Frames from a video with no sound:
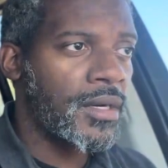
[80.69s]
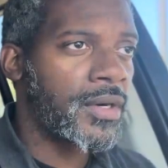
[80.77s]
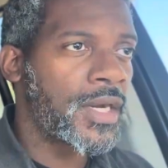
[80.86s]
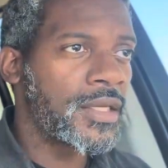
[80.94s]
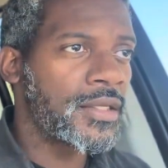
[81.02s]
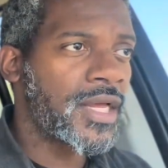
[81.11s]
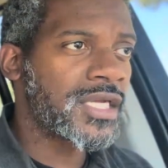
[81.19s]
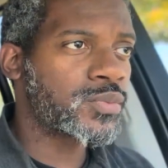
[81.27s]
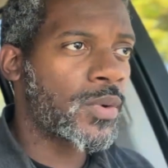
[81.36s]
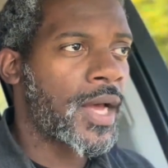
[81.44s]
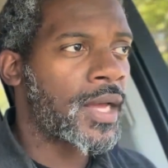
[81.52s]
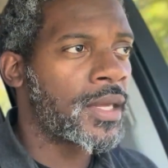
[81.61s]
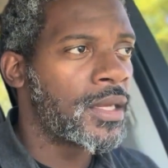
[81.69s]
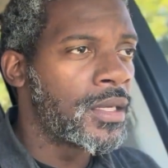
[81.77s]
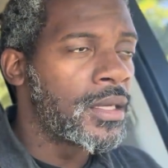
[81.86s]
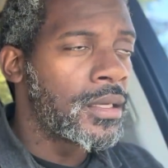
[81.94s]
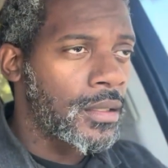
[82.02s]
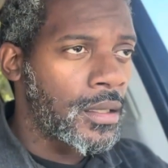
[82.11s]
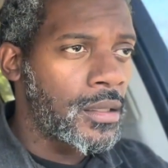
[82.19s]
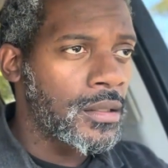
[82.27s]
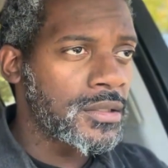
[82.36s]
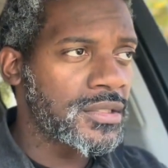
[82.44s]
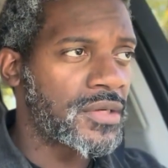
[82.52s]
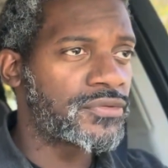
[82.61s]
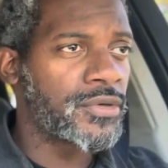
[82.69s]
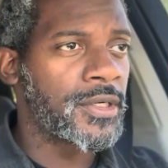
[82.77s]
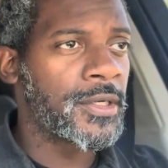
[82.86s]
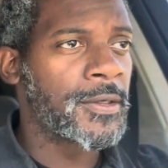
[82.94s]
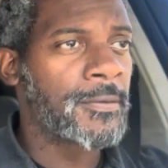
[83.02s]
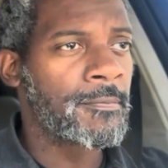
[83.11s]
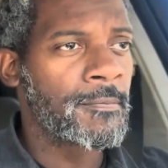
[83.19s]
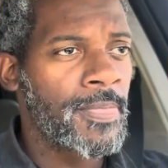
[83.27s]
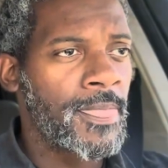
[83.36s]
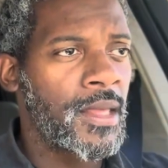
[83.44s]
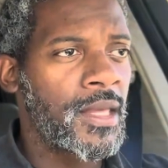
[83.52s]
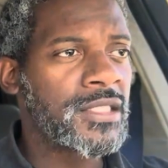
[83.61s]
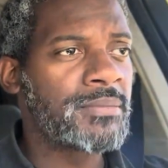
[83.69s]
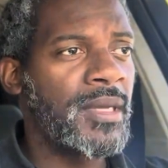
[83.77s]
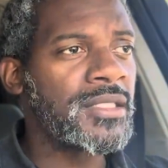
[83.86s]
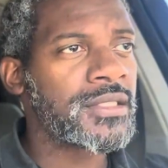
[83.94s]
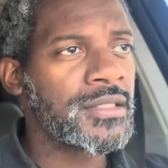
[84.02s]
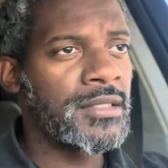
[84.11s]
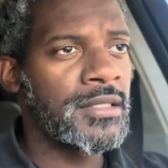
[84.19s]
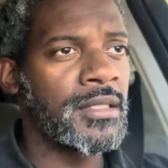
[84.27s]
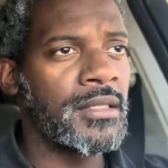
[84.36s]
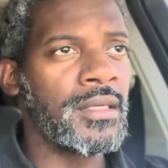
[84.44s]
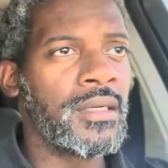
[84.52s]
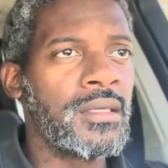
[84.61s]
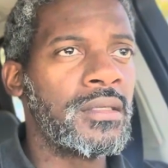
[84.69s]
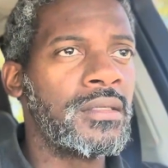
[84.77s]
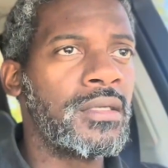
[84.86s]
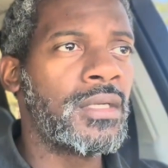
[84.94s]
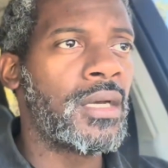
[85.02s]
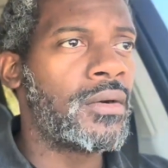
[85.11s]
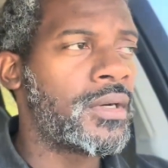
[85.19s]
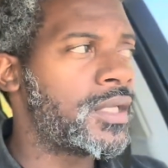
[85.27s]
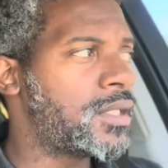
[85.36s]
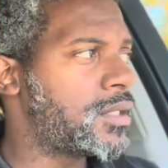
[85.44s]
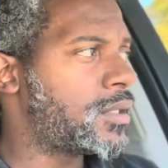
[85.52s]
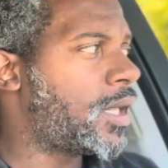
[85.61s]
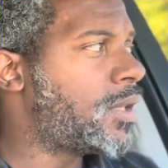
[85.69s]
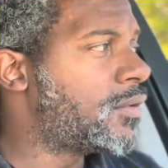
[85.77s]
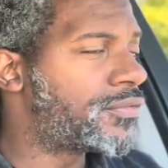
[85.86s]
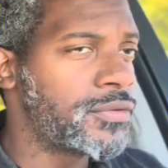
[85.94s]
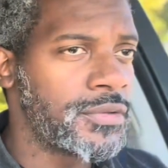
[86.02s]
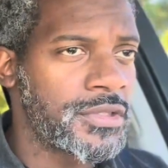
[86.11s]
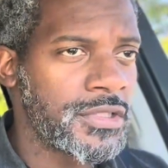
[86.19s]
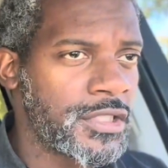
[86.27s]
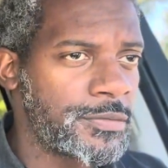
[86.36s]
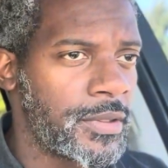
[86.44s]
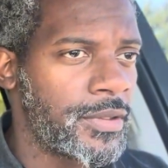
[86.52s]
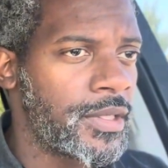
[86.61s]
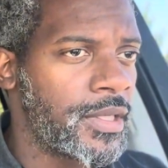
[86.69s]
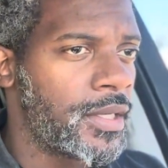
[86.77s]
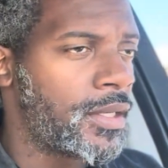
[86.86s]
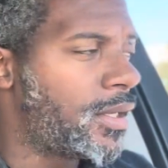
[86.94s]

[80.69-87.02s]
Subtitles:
All right, that's why long suffering is mentioned, and in the fruits of the Spirit.